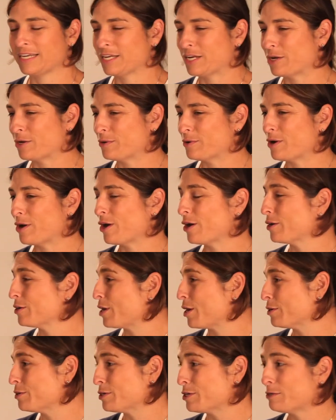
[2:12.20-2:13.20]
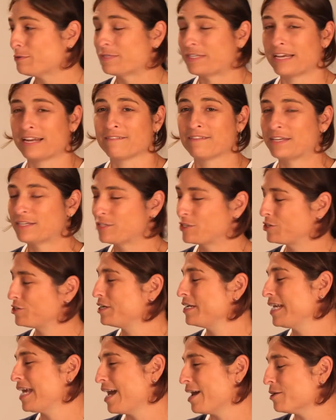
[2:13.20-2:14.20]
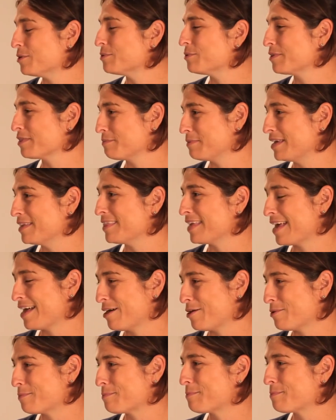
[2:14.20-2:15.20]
you know, a new set of history now with me at the helm.